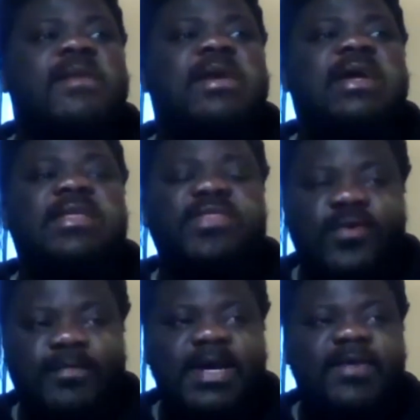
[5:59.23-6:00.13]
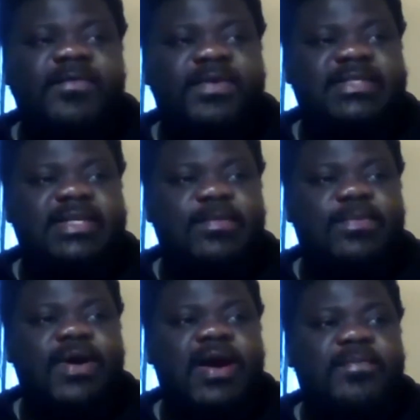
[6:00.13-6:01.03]
Ethiopia, for
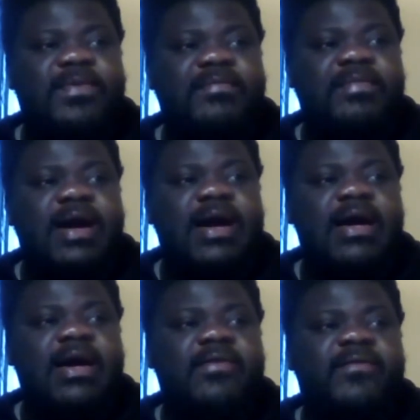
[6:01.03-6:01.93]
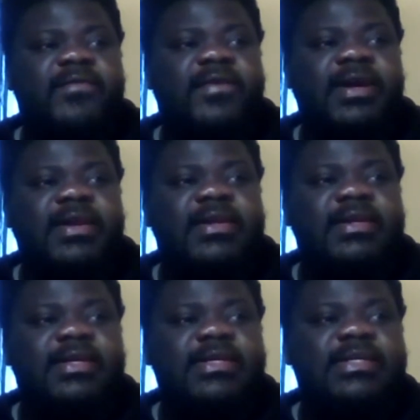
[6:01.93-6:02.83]
example, I remember a friend,
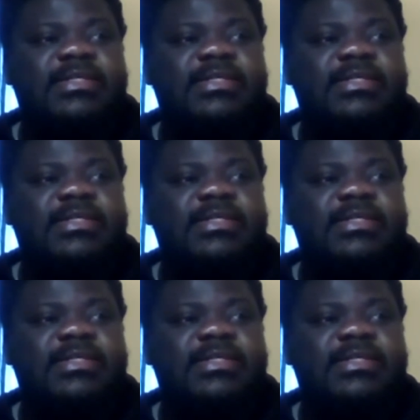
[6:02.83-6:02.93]
his